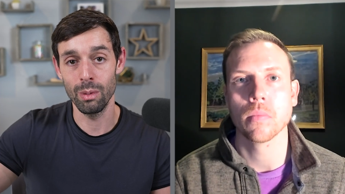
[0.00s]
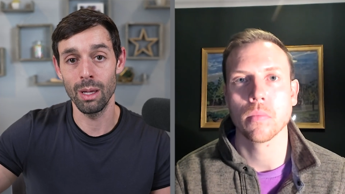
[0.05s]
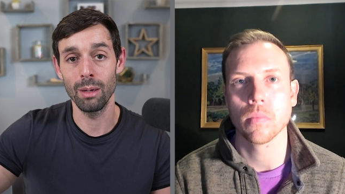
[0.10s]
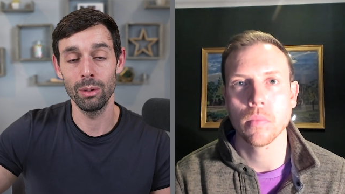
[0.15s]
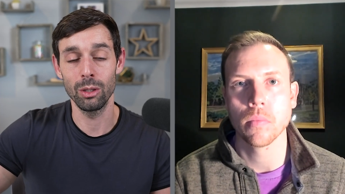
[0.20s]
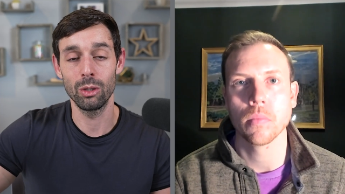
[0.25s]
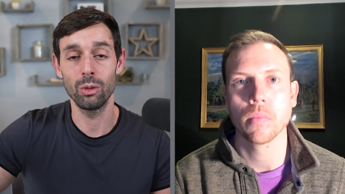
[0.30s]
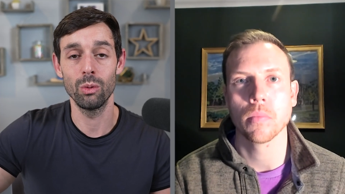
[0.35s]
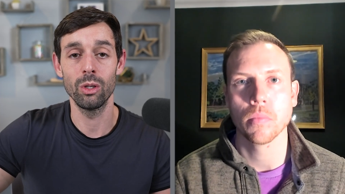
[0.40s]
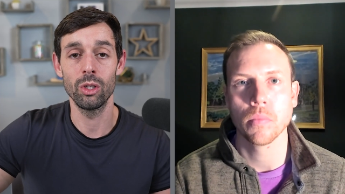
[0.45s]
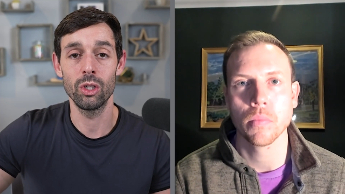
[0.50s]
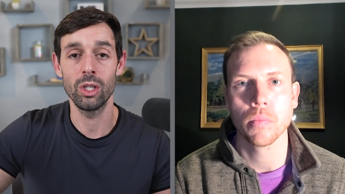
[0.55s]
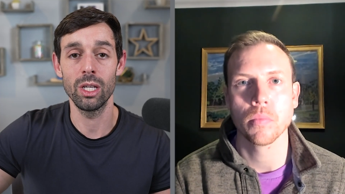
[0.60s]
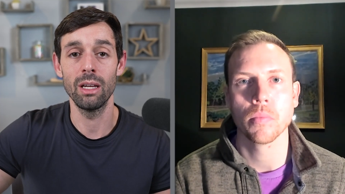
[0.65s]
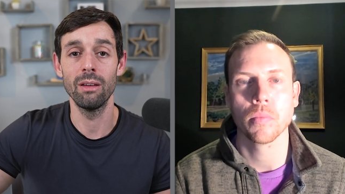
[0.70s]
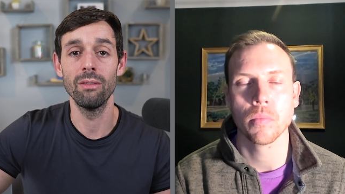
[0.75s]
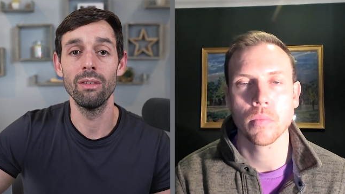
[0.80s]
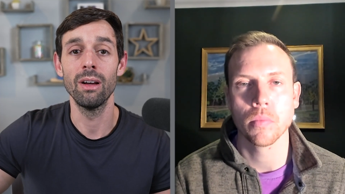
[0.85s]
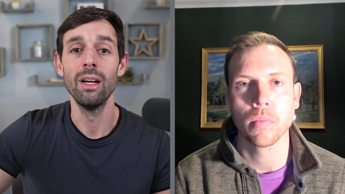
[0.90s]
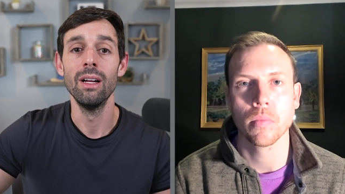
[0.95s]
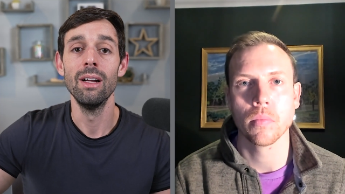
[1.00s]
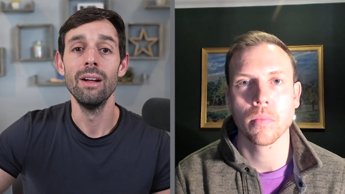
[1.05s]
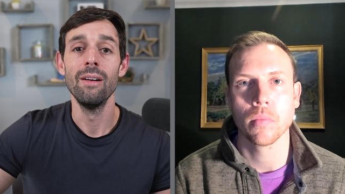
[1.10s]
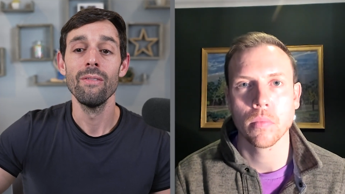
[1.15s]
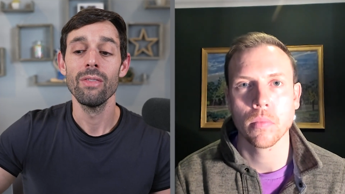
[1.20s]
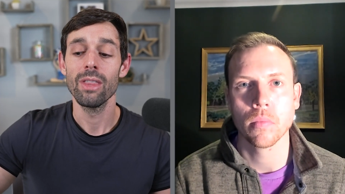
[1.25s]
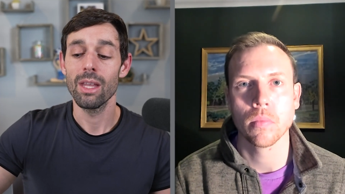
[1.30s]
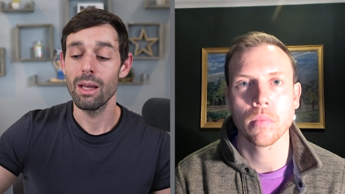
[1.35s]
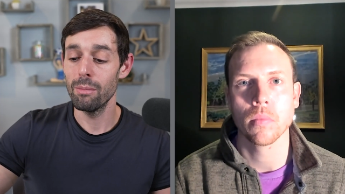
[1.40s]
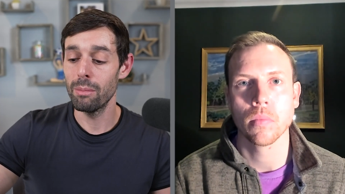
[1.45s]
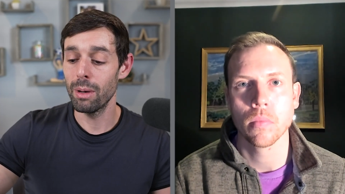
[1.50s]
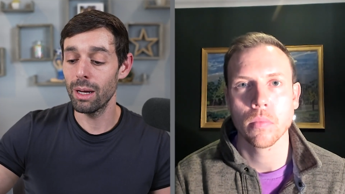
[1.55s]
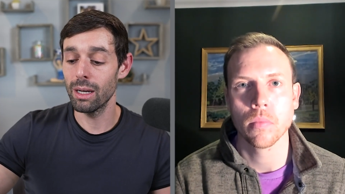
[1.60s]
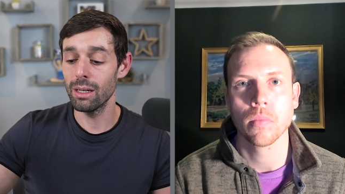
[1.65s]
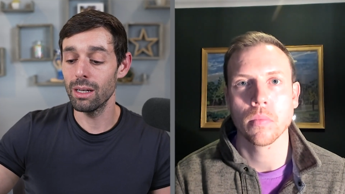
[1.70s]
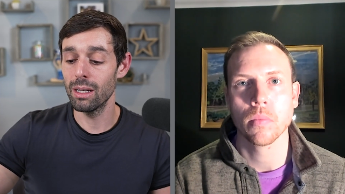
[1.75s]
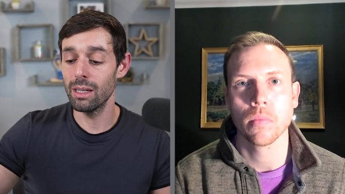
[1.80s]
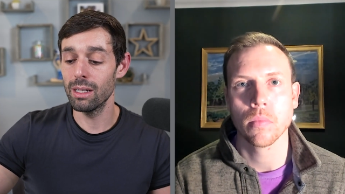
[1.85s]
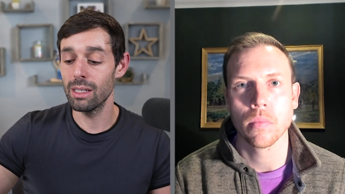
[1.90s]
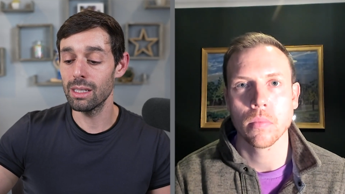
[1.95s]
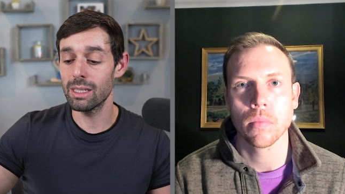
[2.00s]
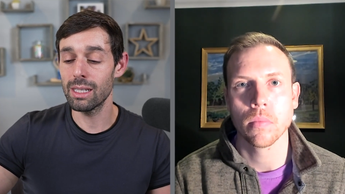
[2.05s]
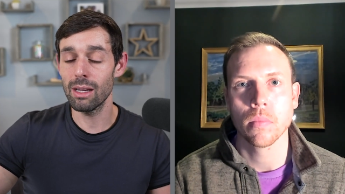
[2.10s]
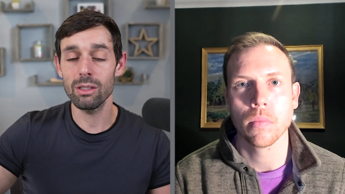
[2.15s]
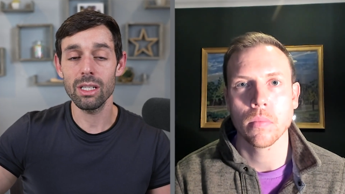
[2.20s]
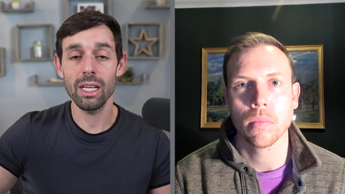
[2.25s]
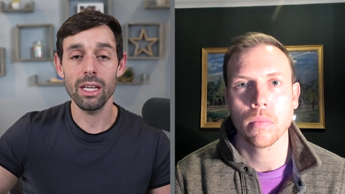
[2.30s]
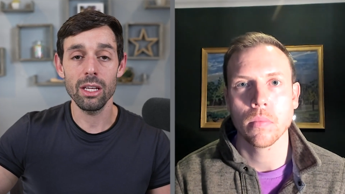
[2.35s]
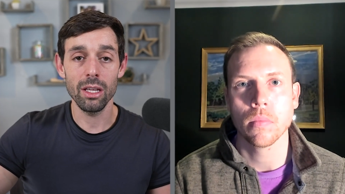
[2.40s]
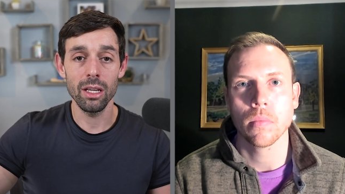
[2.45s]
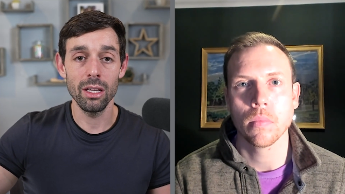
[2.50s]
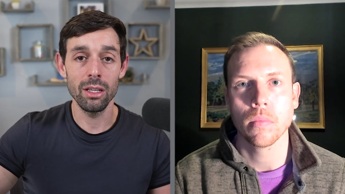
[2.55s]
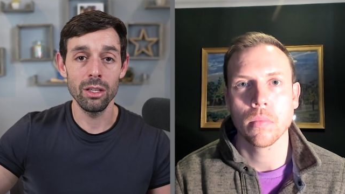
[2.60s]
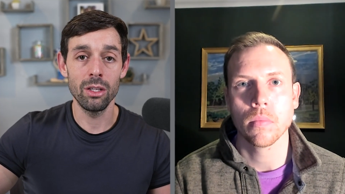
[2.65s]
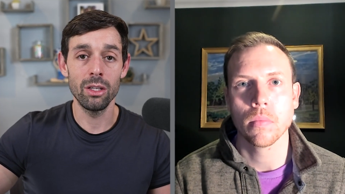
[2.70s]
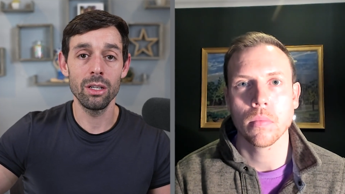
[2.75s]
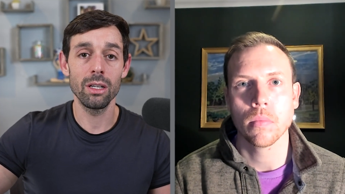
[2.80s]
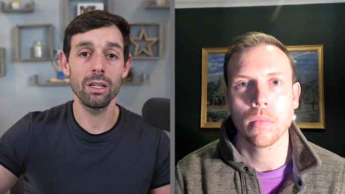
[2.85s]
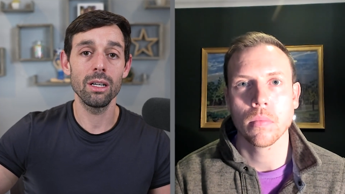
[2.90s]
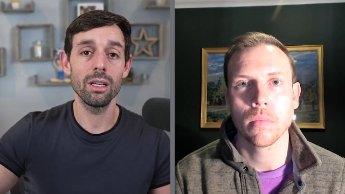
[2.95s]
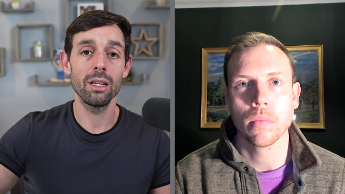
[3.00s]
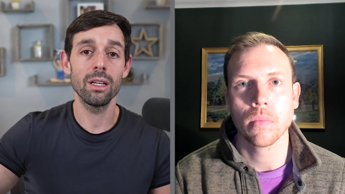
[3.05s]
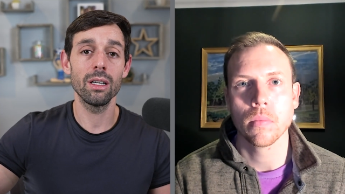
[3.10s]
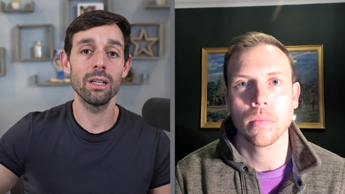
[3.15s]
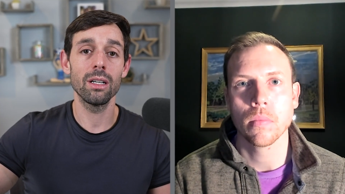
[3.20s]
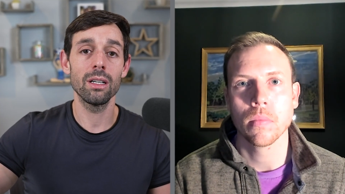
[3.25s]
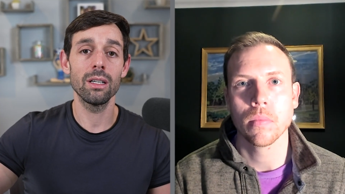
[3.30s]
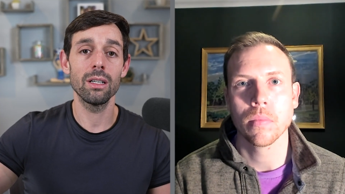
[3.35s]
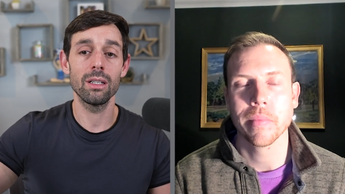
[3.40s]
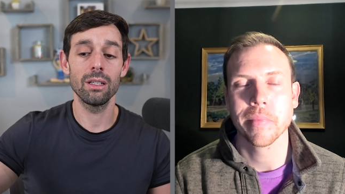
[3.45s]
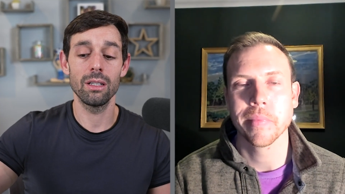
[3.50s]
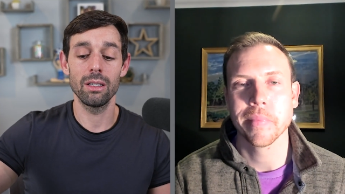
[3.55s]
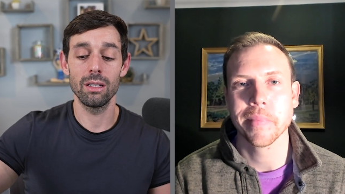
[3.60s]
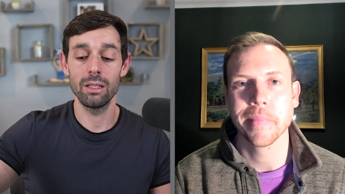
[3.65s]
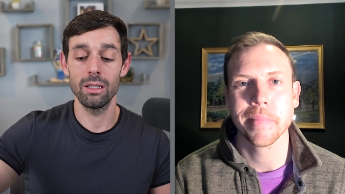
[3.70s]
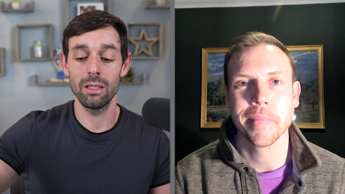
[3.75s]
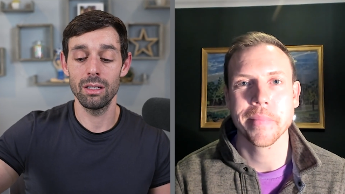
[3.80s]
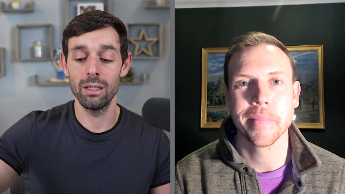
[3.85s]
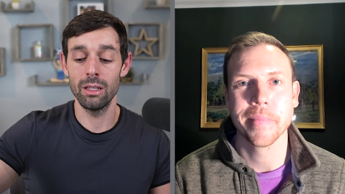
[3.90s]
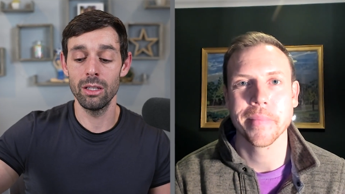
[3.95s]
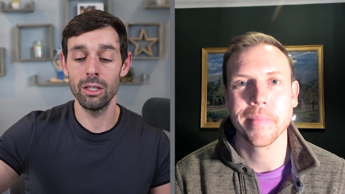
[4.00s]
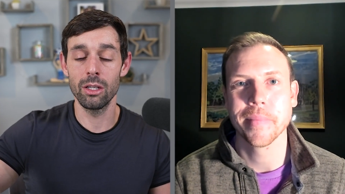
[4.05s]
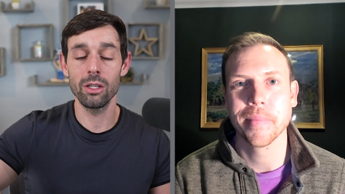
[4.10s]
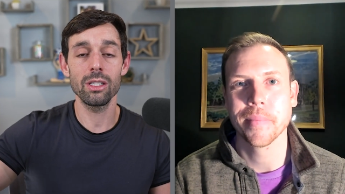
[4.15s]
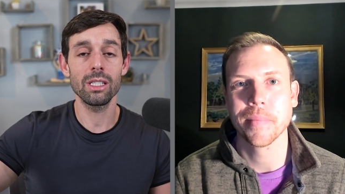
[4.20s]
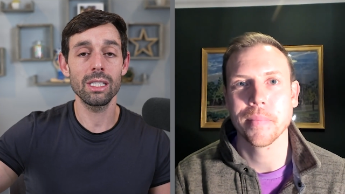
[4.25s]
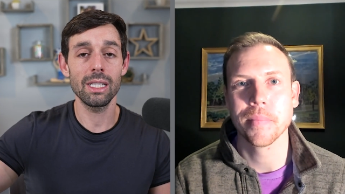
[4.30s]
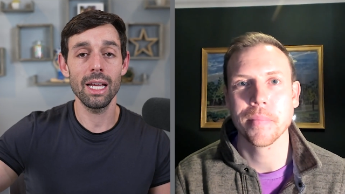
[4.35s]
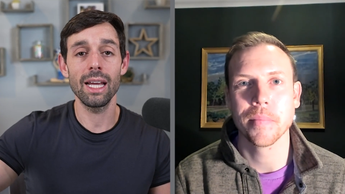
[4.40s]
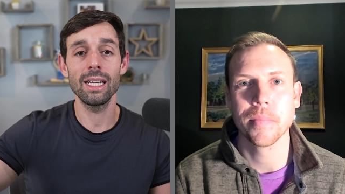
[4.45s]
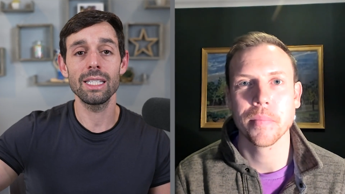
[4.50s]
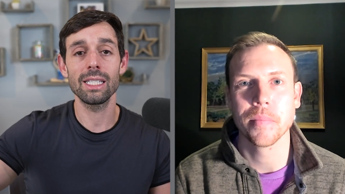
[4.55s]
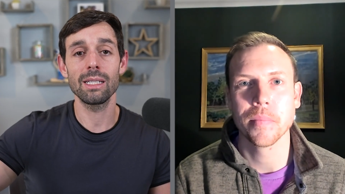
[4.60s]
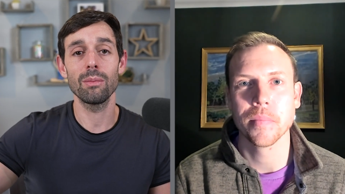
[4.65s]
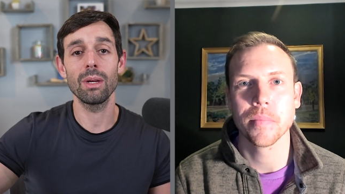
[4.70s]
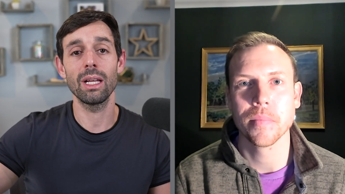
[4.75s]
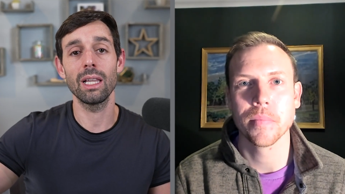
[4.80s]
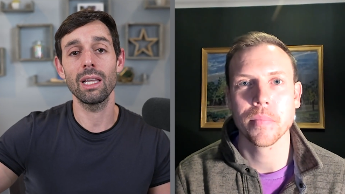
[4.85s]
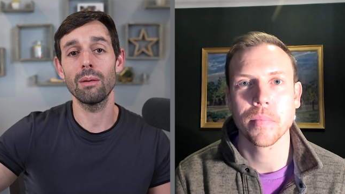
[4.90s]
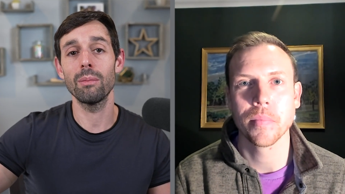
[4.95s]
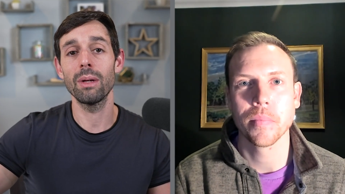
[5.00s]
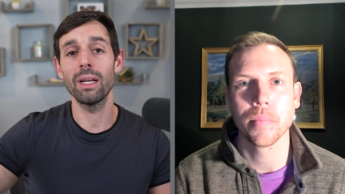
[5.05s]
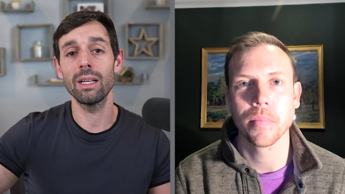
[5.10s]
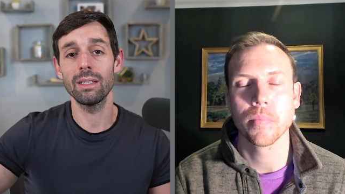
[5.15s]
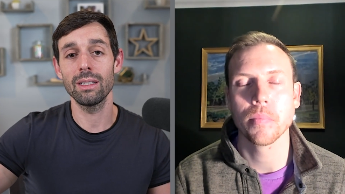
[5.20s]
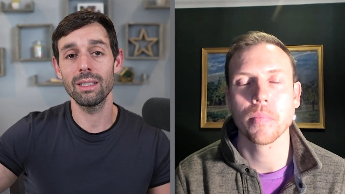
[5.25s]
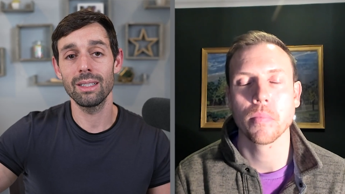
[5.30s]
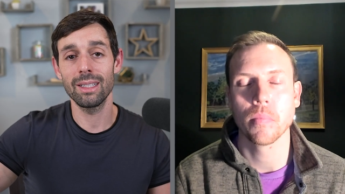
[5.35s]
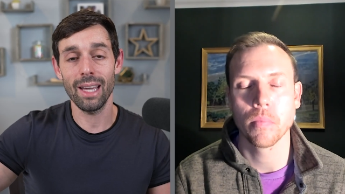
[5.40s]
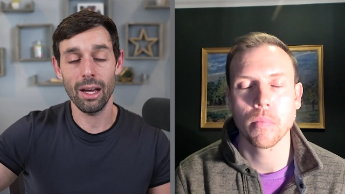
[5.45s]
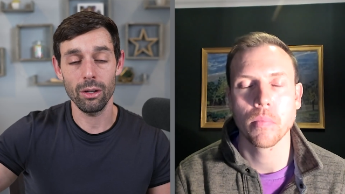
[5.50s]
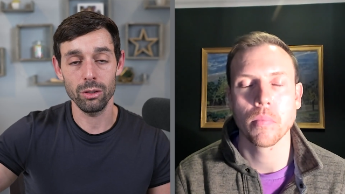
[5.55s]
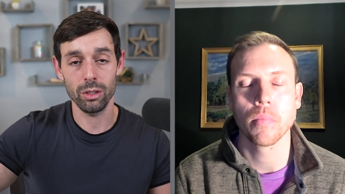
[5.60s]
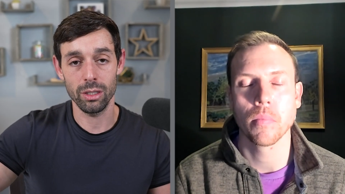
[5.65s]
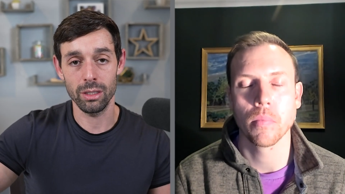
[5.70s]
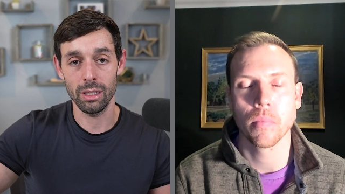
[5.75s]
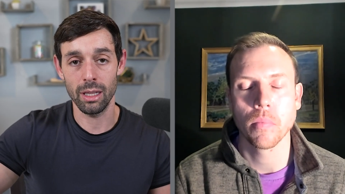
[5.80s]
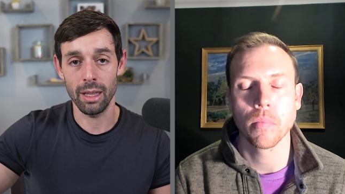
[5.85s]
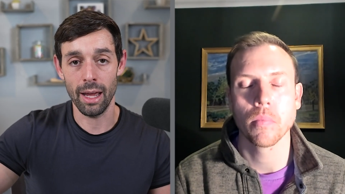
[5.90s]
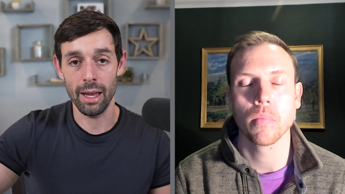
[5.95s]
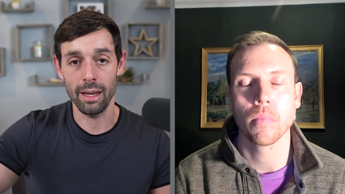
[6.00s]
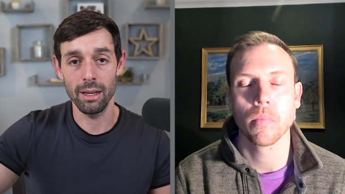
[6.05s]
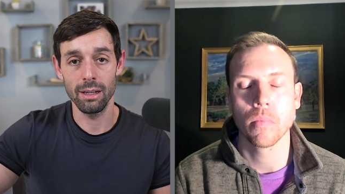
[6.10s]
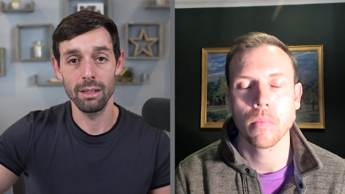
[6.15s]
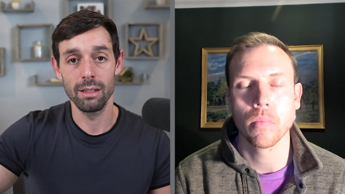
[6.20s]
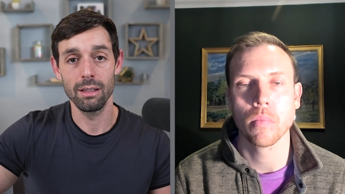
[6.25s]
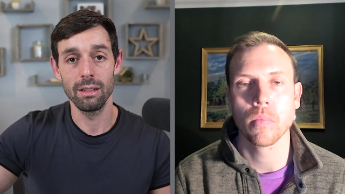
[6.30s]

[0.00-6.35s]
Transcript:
Speaker 1: be able to achieve but it sounds like you're you're saying something a little bit counter to that.